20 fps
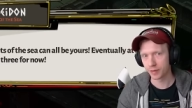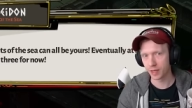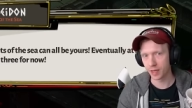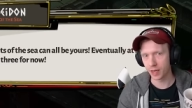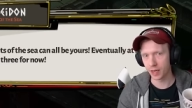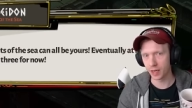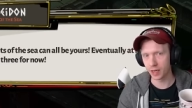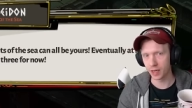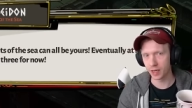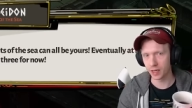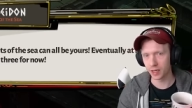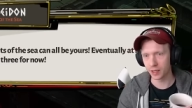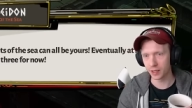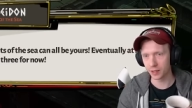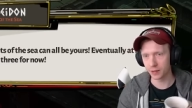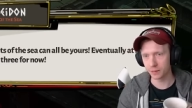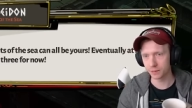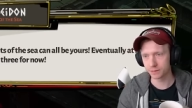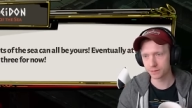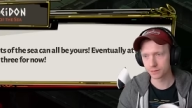
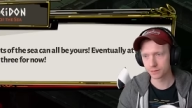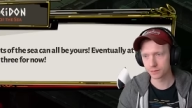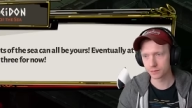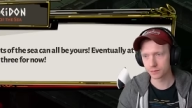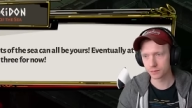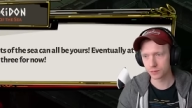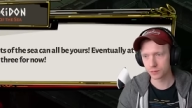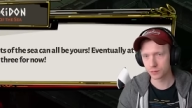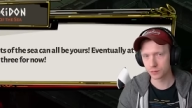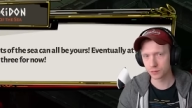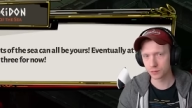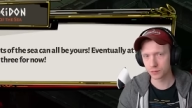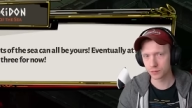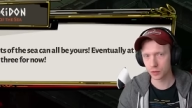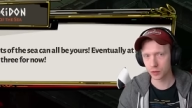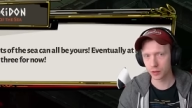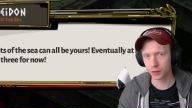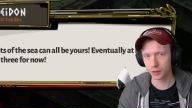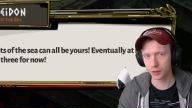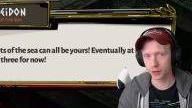So
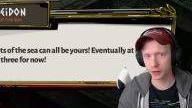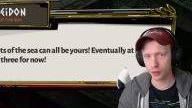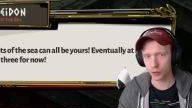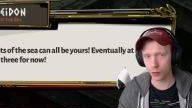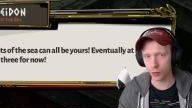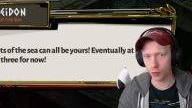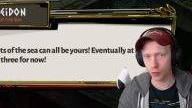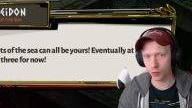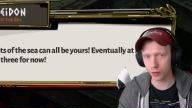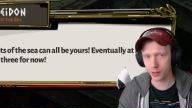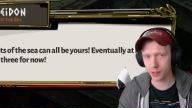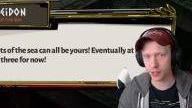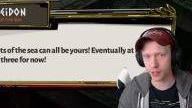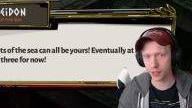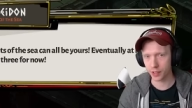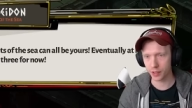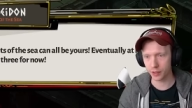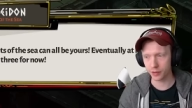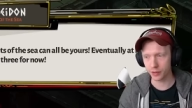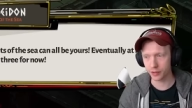only
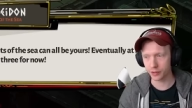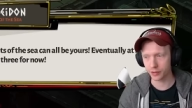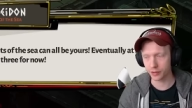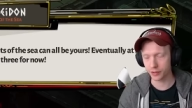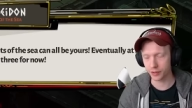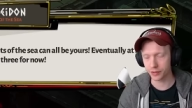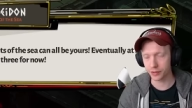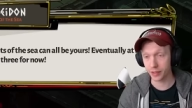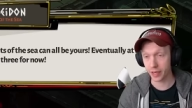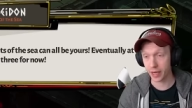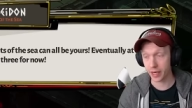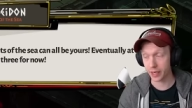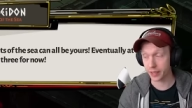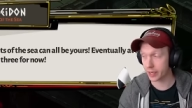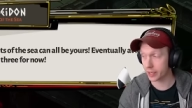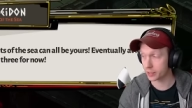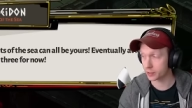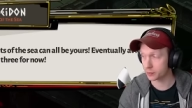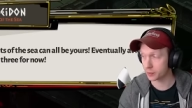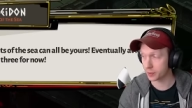Achilles and Zag
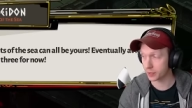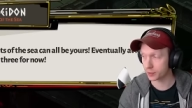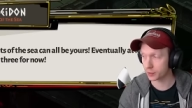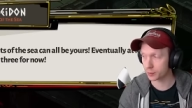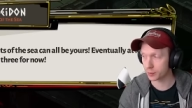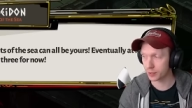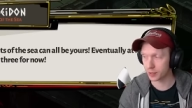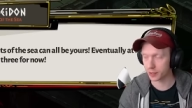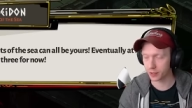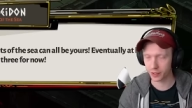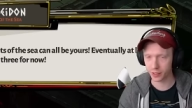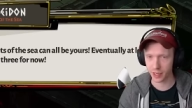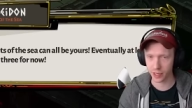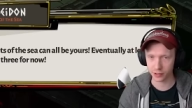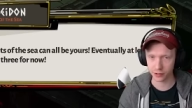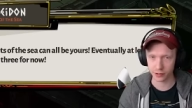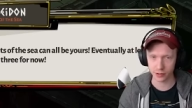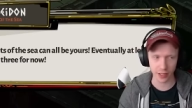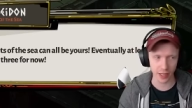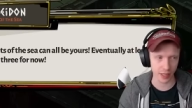aspect spear can
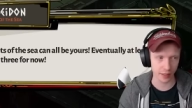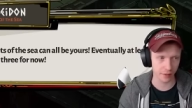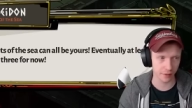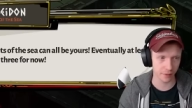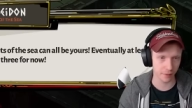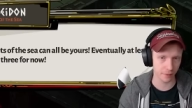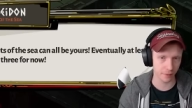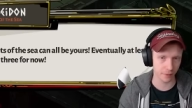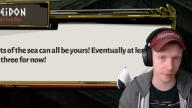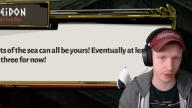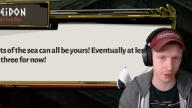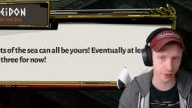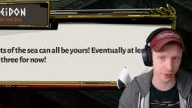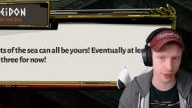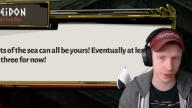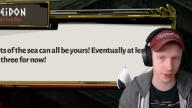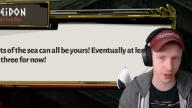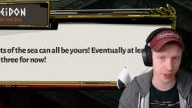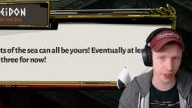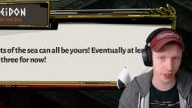actually get
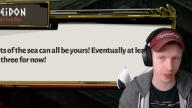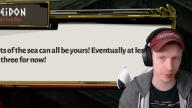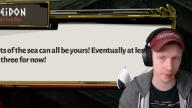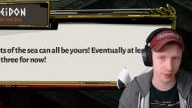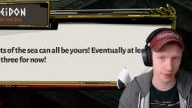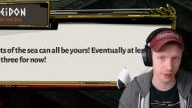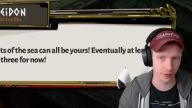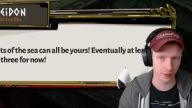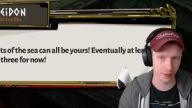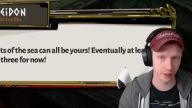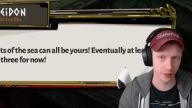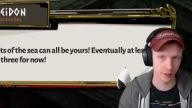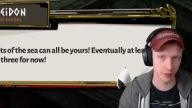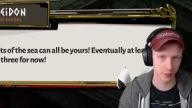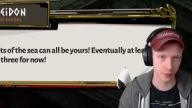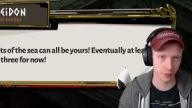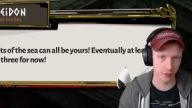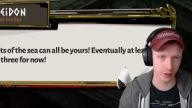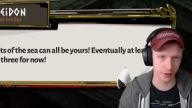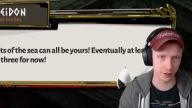Flurry Jab,
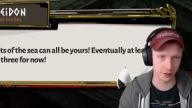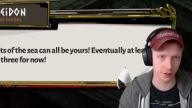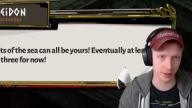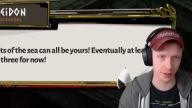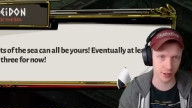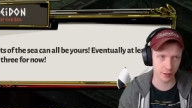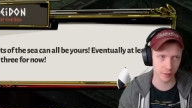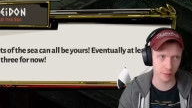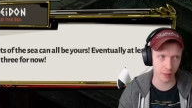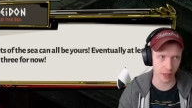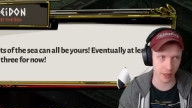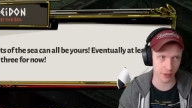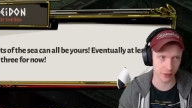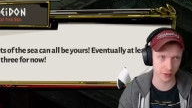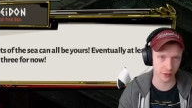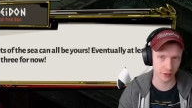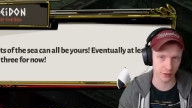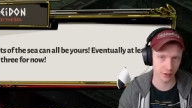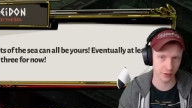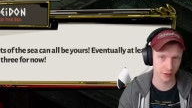which is the
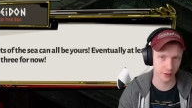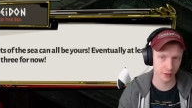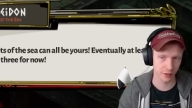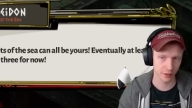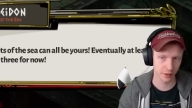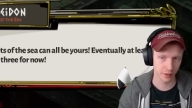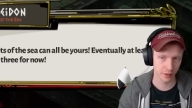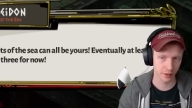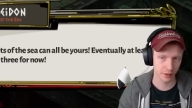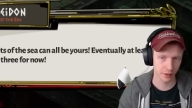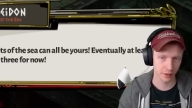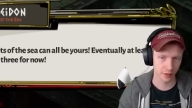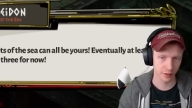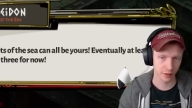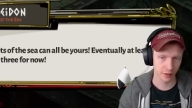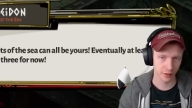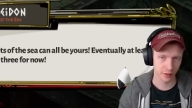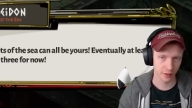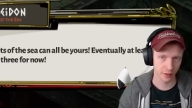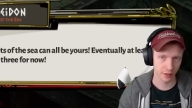best
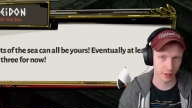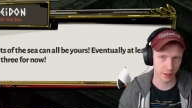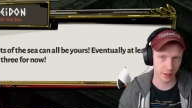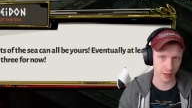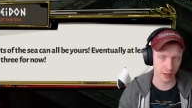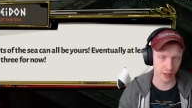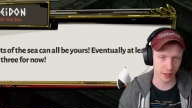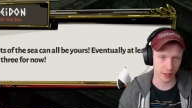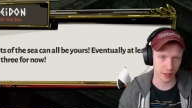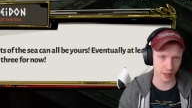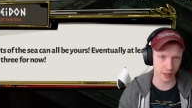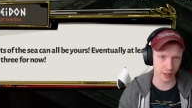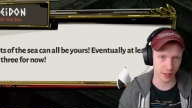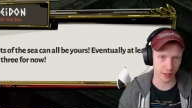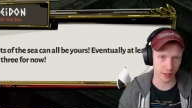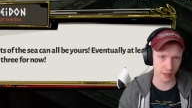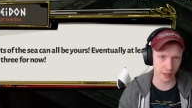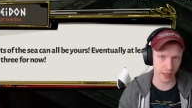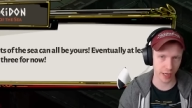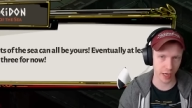
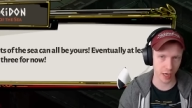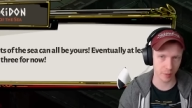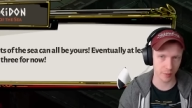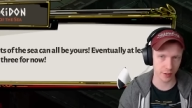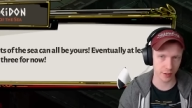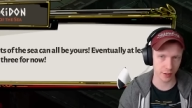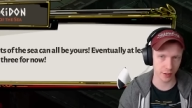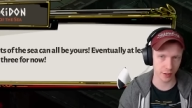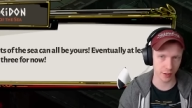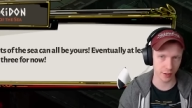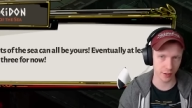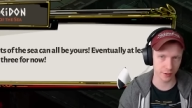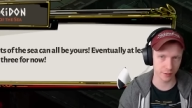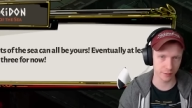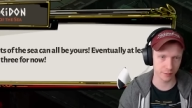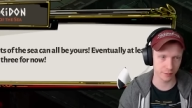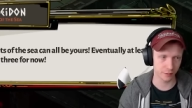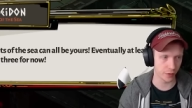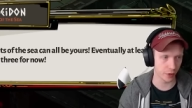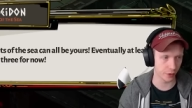hammer
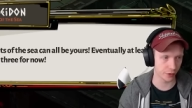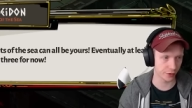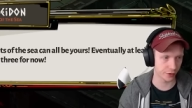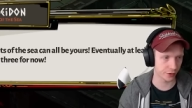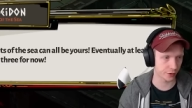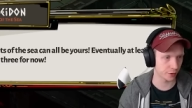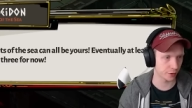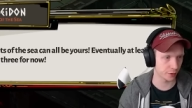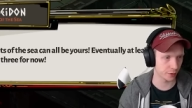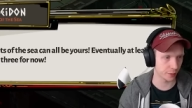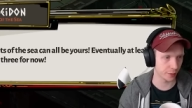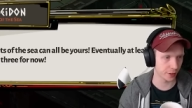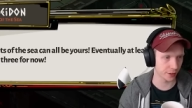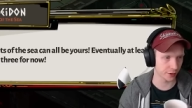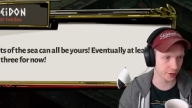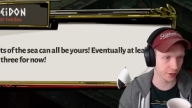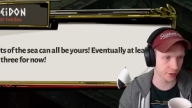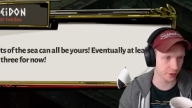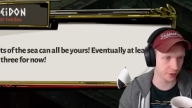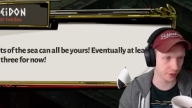on those two
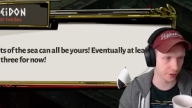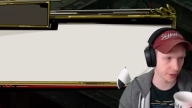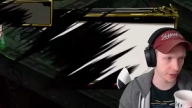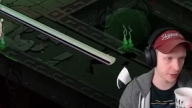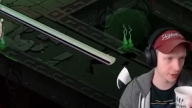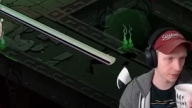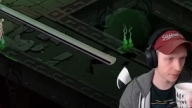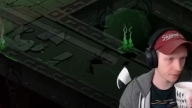spears easily.